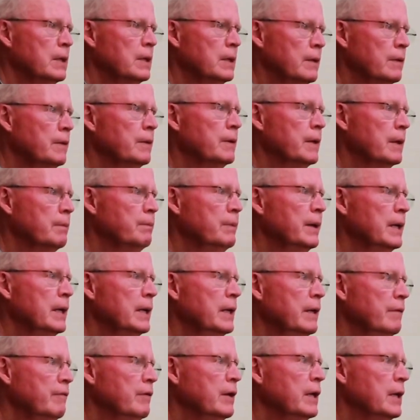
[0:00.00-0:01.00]

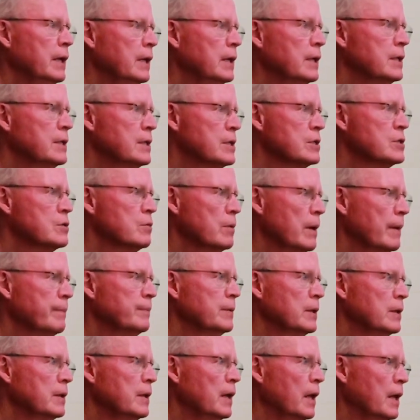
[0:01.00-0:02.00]
living in a
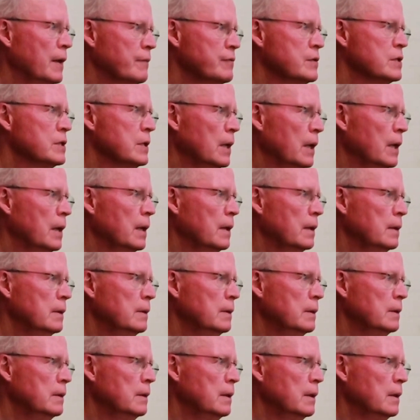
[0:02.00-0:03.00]
disrupted
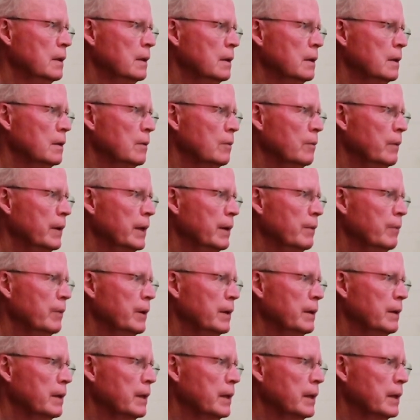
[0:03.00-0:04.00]
lifestyle where
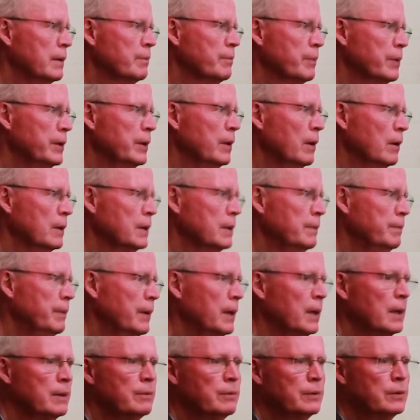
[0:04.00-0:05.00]
we get
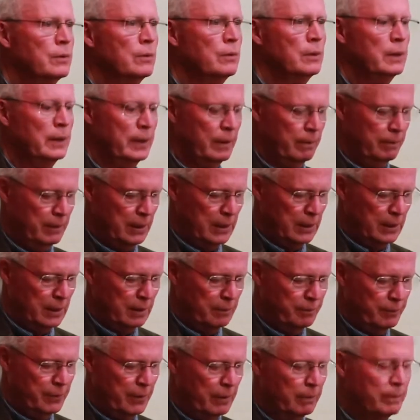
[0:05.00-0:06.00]
preoccupied with all the
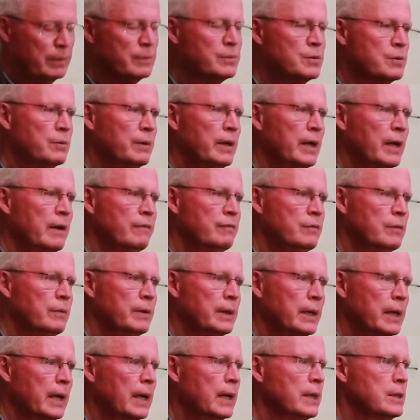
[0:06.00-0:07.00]
immediate problems we have to
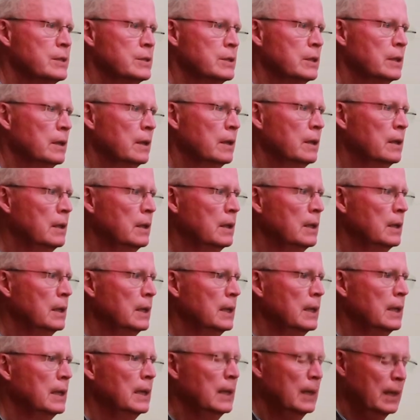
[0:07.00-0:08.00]
engage in,
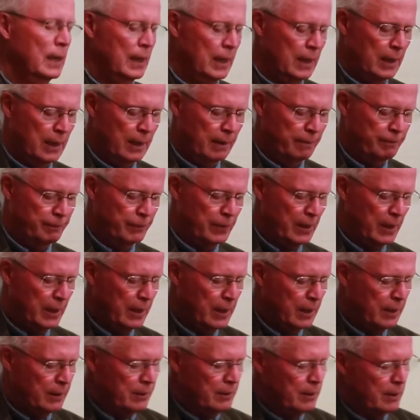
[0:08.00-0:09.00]

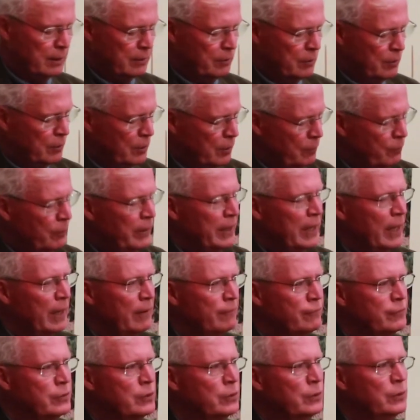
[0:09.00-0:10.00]
that we
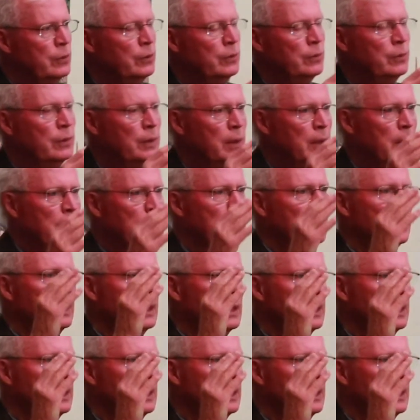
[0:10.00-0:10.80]
have to